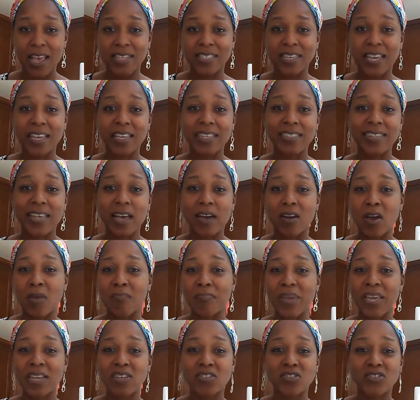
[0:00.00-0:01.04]
Check us out
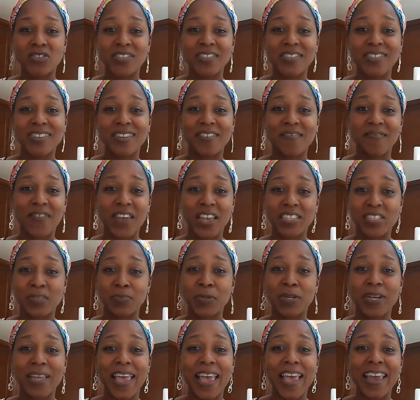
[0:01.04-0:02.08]
on Pinterest,
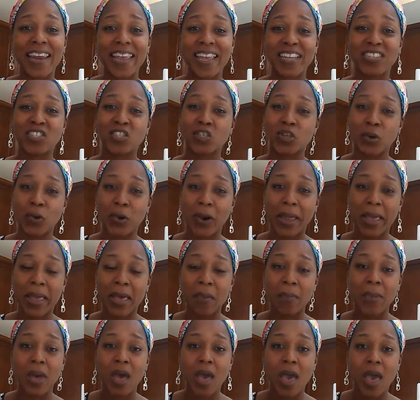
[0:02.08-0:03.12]
Facebook, and
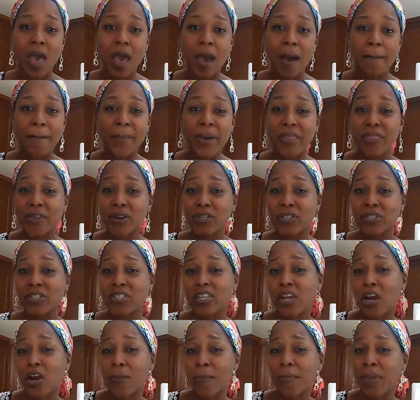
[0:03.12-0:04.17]
Instagram, Mother
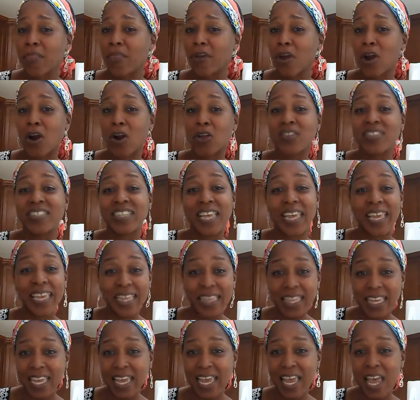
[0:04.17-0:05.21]
Earth's
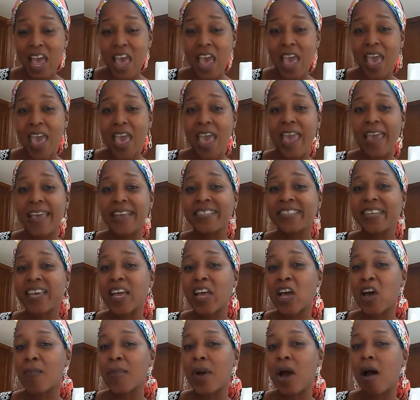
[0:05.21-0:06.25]
Healing, and
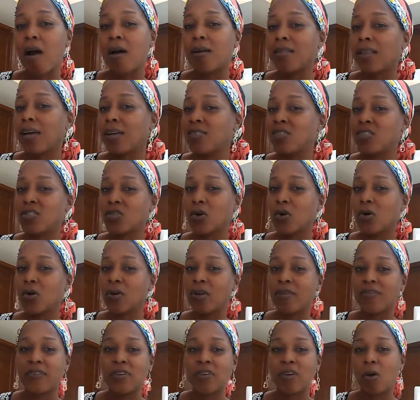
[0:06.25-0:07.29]
check out my online store
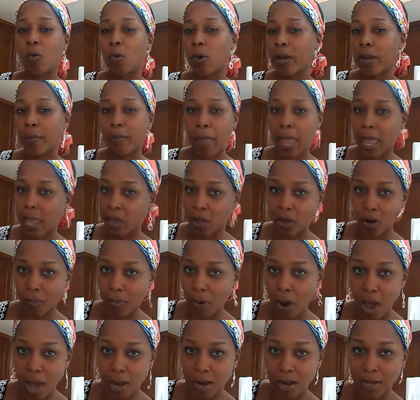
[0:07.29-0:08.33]
if you don't want to make your
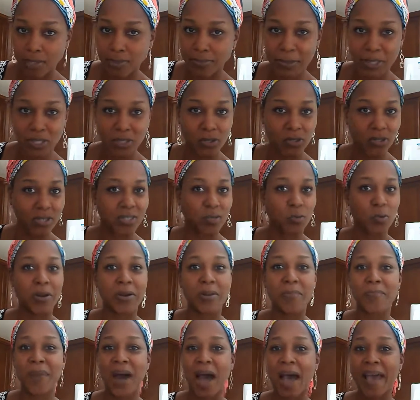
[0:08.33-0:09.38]
products, but you just want
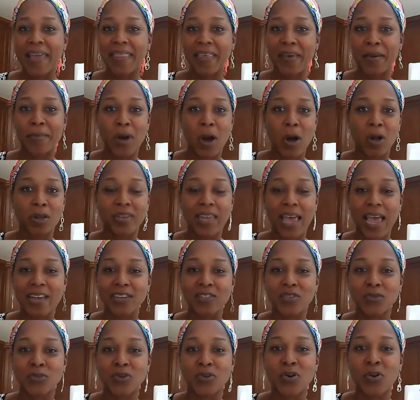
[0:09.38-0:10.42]
to buy them all
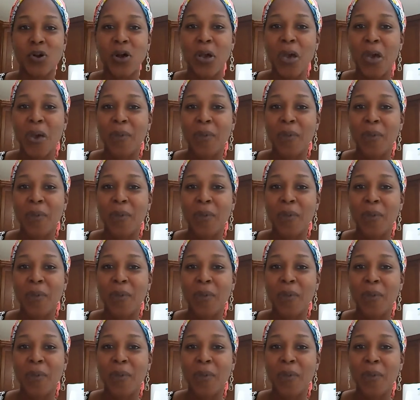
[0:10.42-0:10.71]
natural,